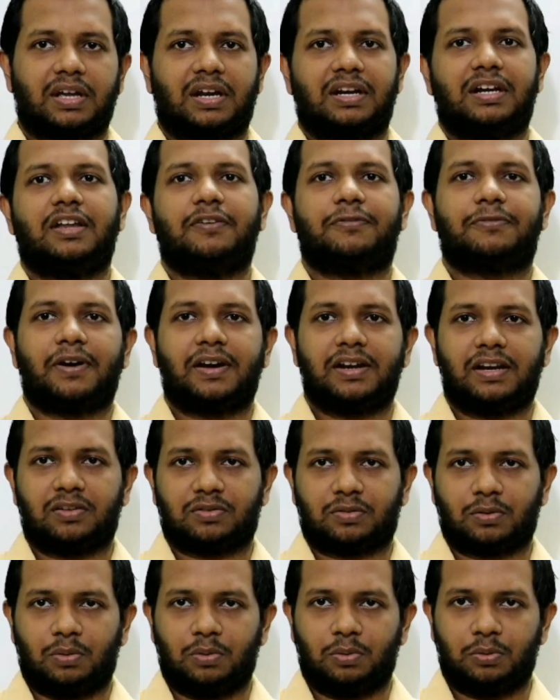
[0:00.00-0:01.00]
can define
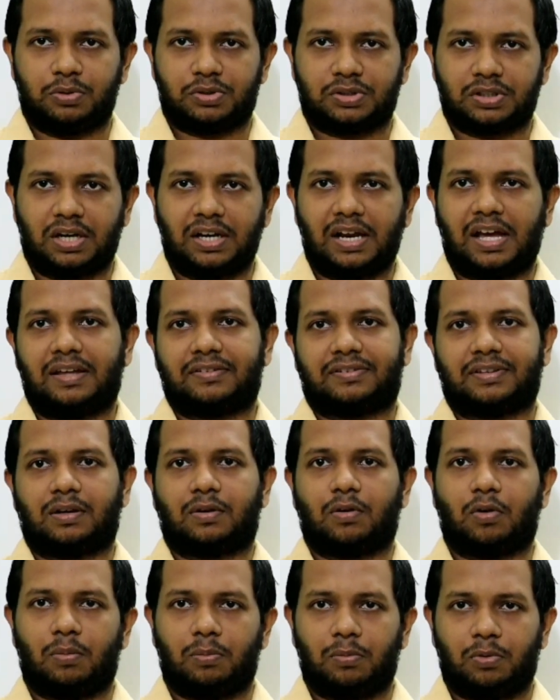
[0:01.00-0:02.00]
a solution as a
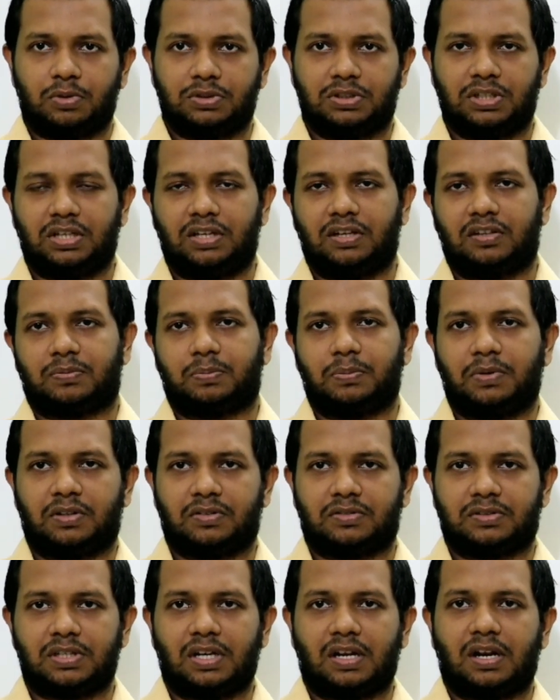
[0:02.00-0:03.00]
homogeneous
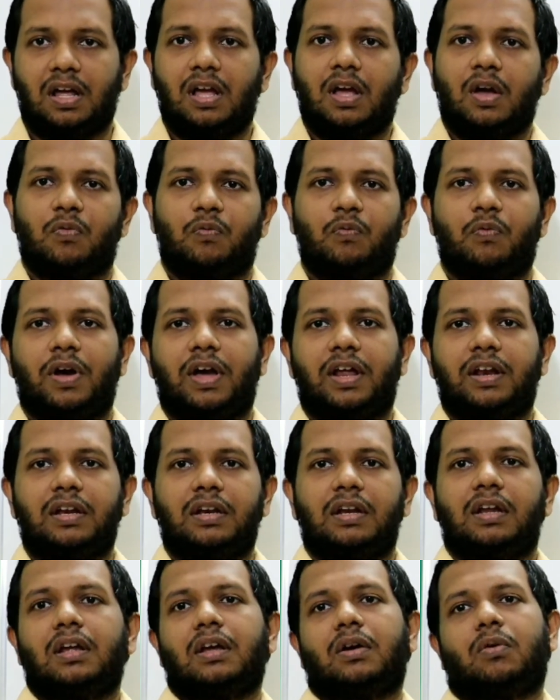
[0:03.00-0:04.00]
mixture
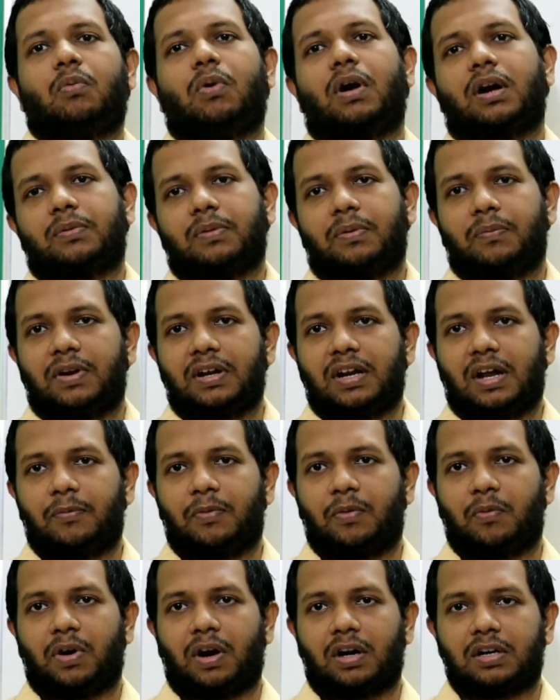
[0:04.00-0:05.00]
when a
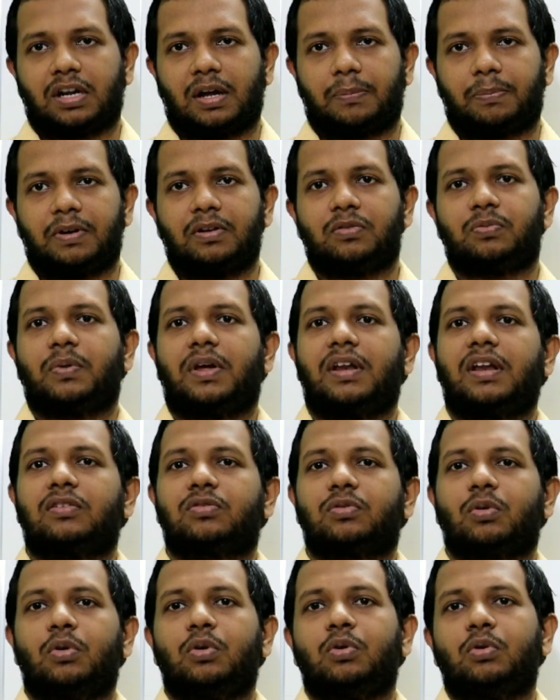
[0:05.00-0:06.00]

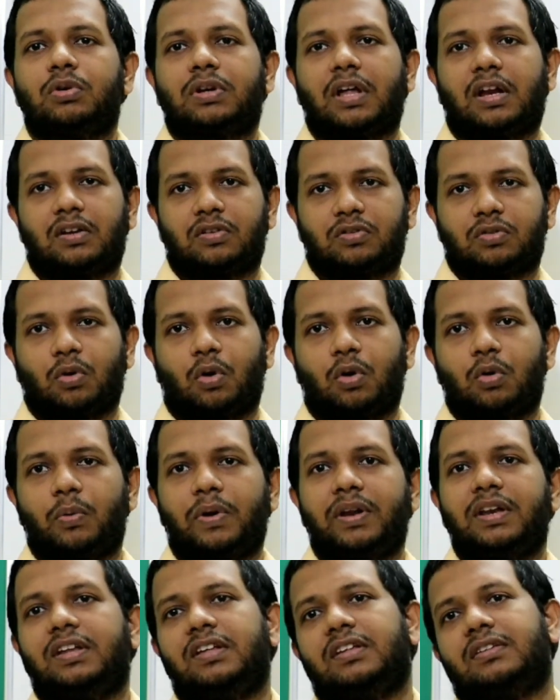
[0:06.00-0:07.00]
solute and a
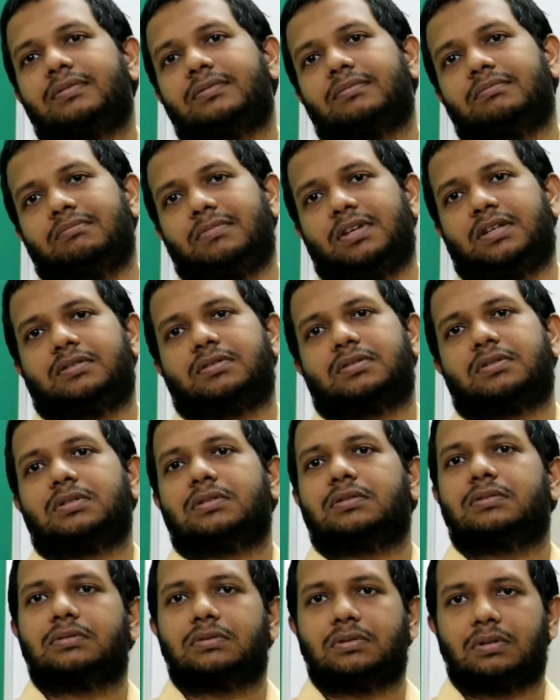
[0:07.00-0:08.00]
solvent is
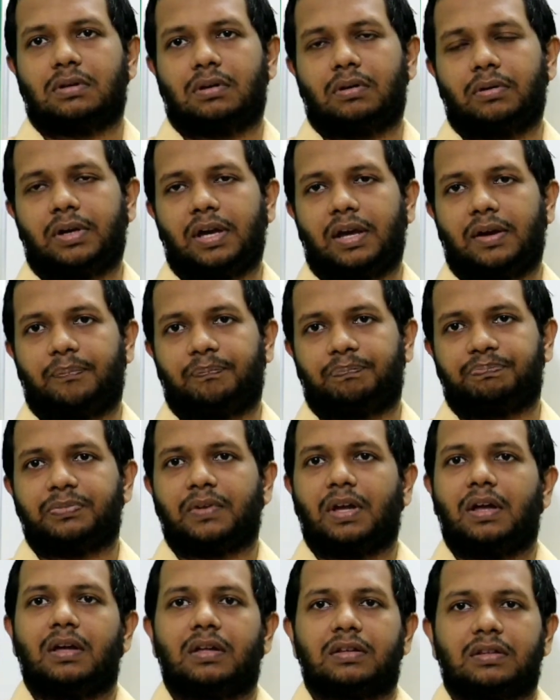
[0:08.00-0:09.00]
mixed. Okay,
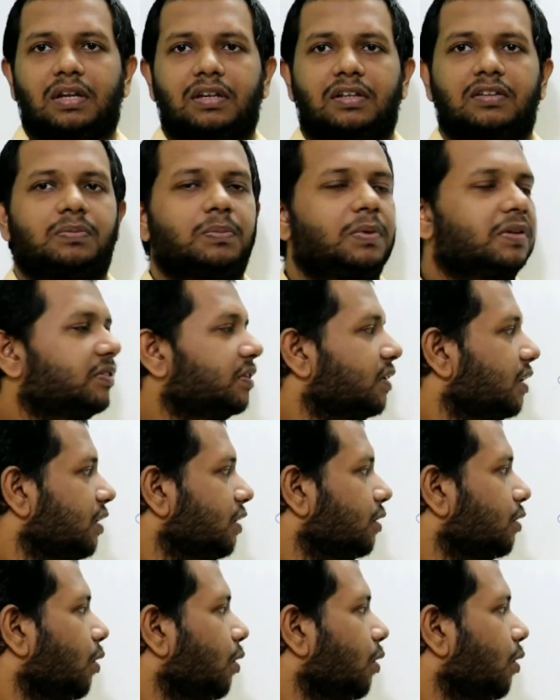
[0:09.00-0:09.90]
that is basically